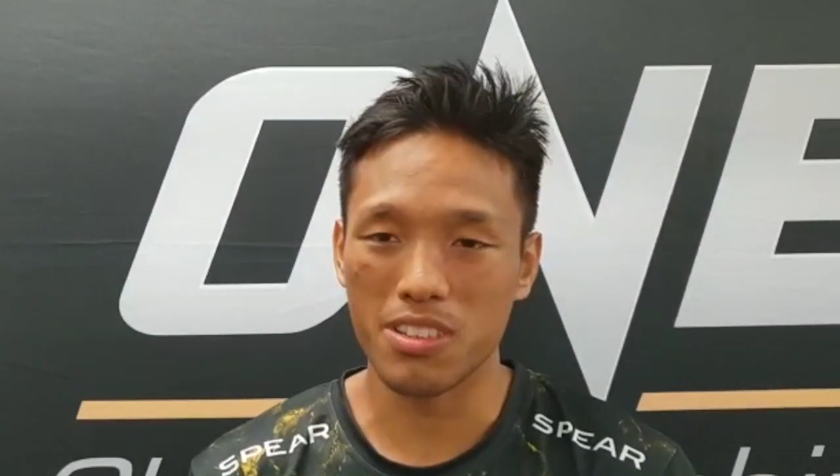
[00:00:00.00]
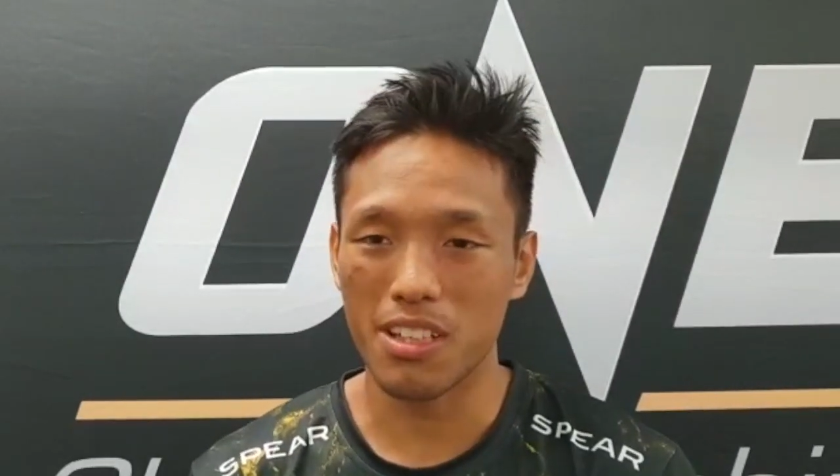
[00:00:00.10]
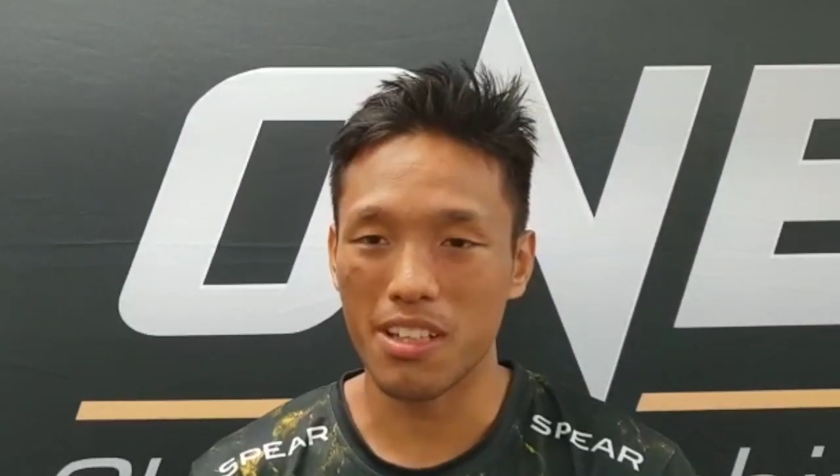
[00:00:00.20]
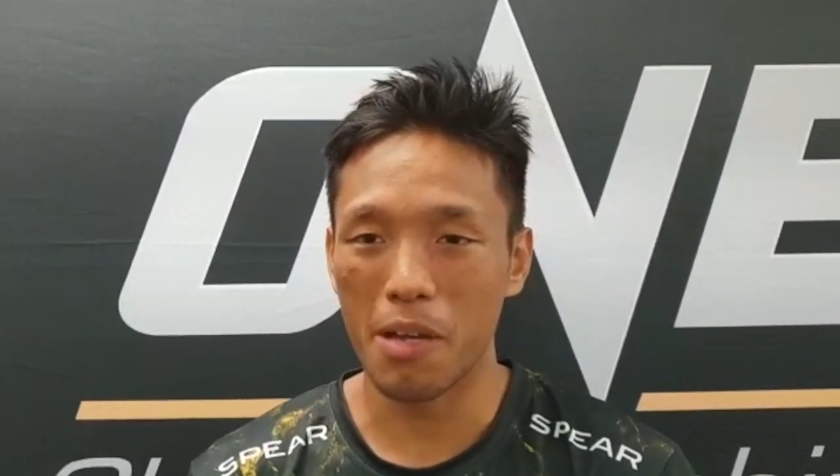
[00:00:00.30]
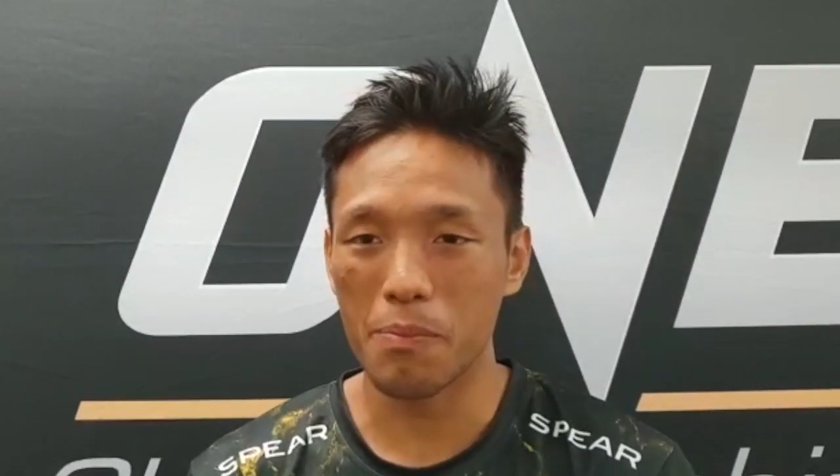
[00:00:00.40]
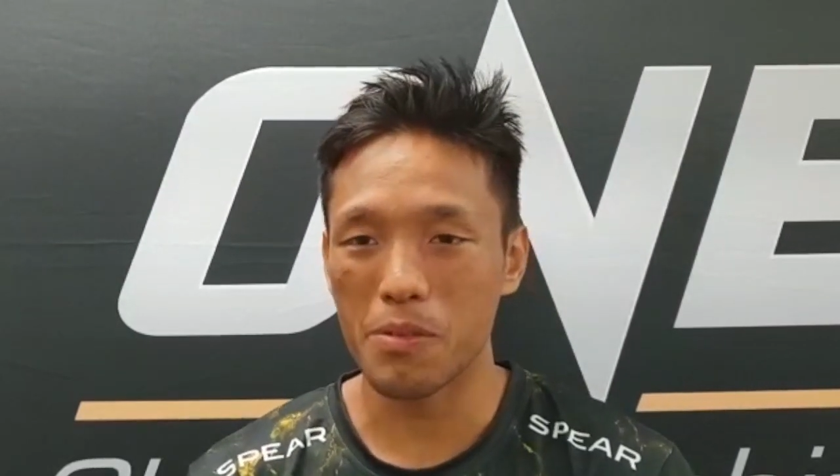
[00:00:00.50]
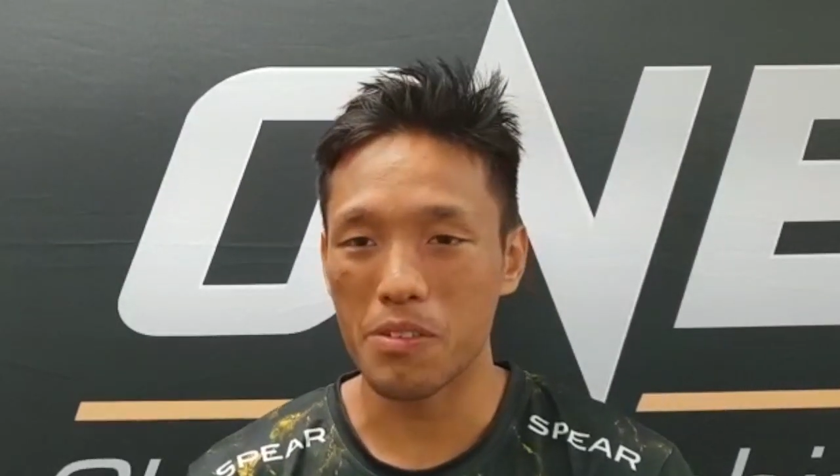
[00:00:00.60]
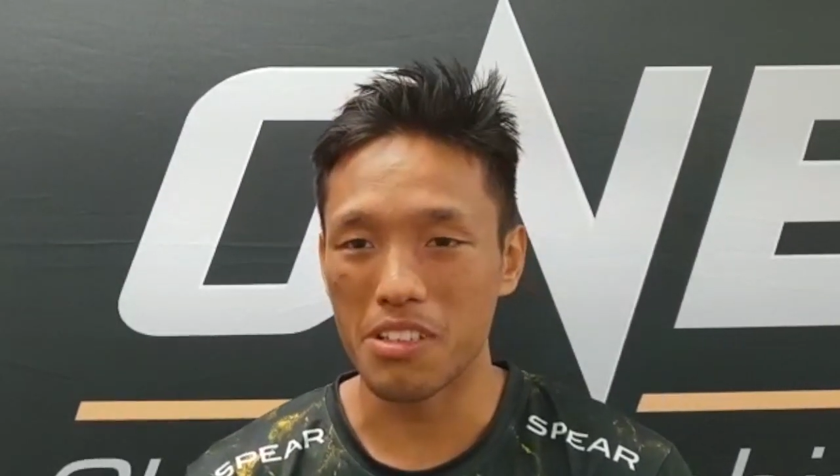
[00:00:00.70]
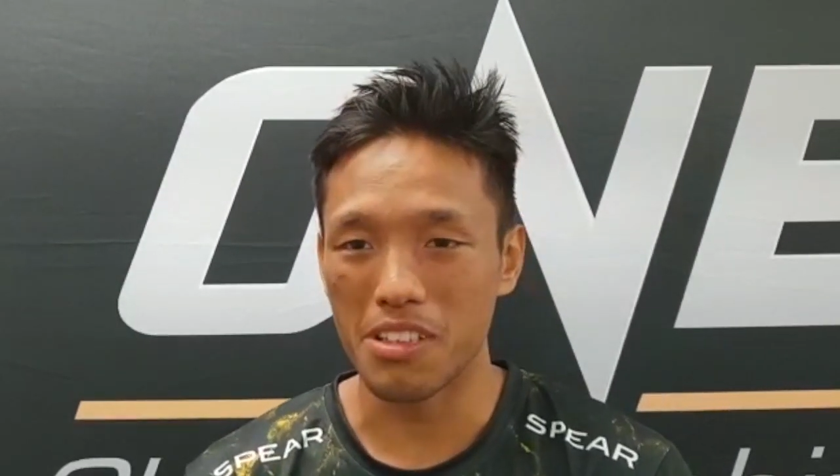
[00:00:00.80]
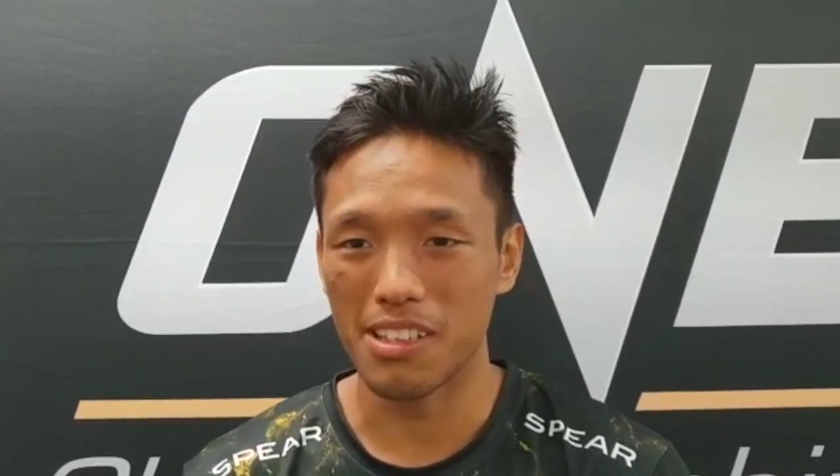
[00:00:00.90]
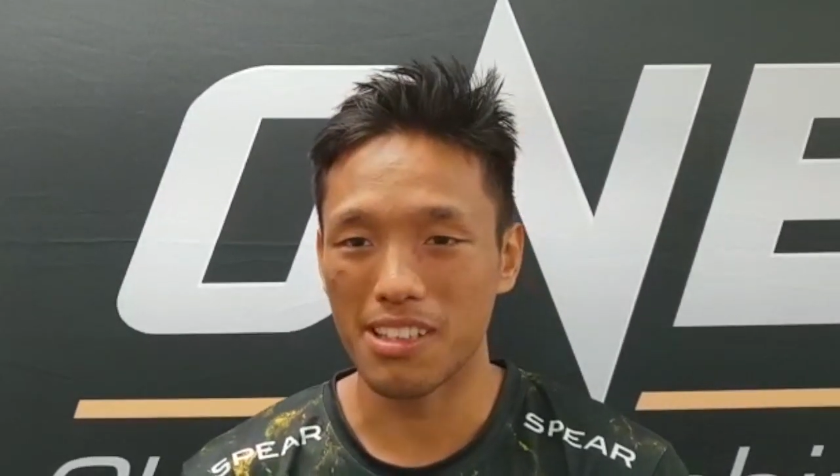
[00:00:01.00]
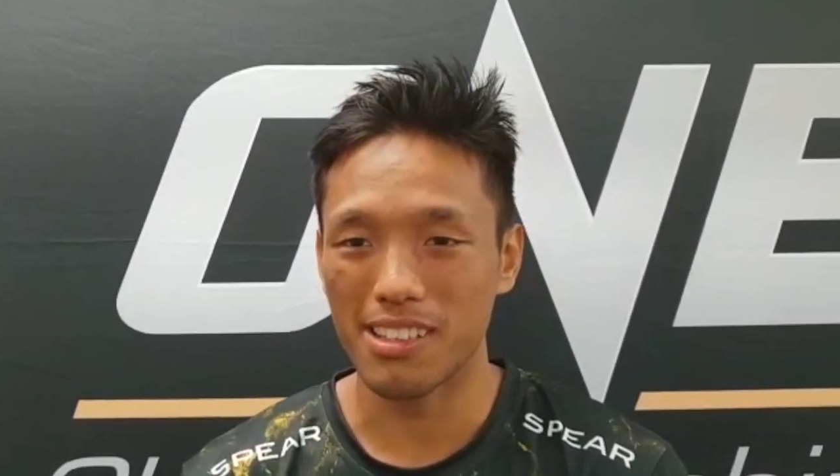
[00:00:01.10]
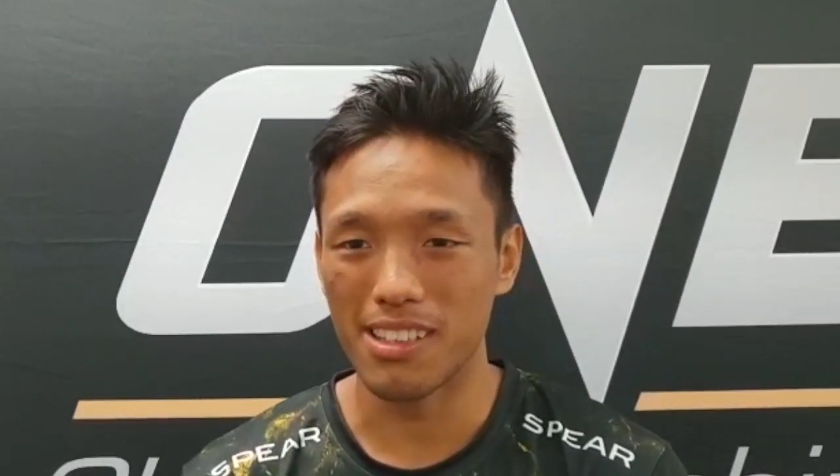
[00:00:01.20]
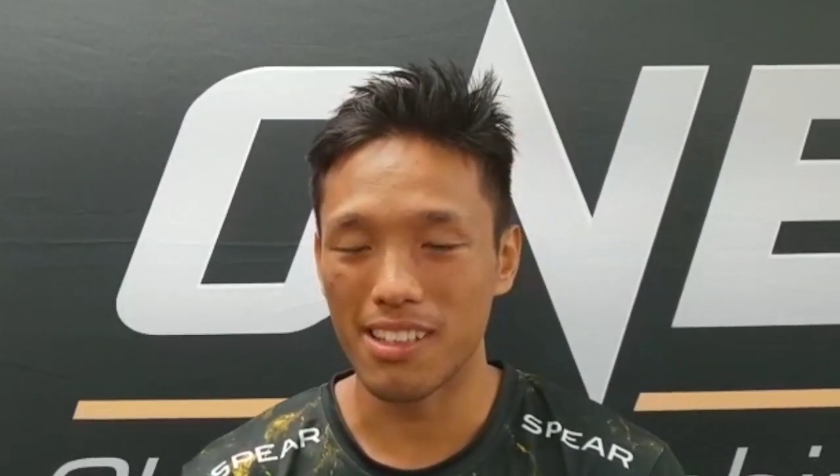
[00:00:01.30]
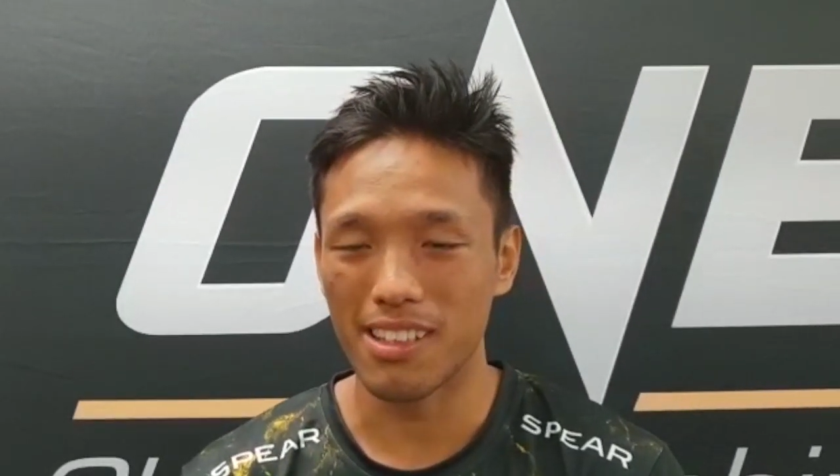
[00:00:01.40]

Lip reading: happy with it.